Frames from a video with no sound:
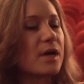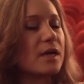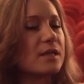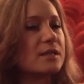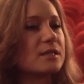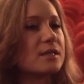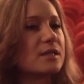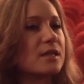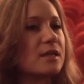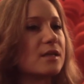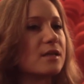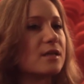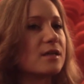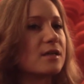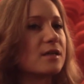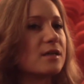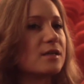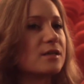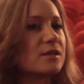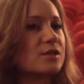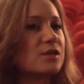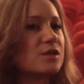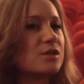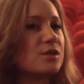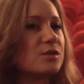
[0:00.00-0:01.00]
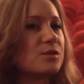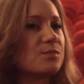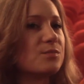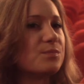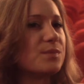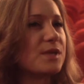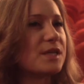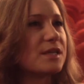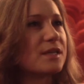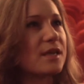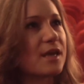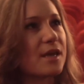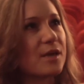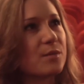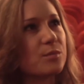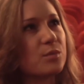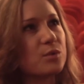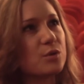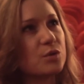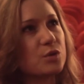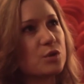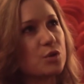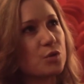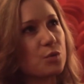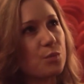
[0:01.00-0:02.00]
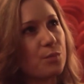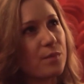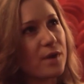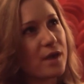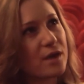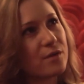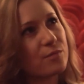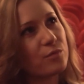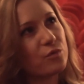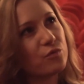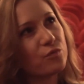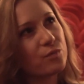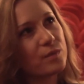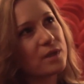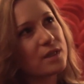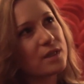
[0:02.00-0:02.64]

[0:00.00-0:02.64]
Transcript: but being able to make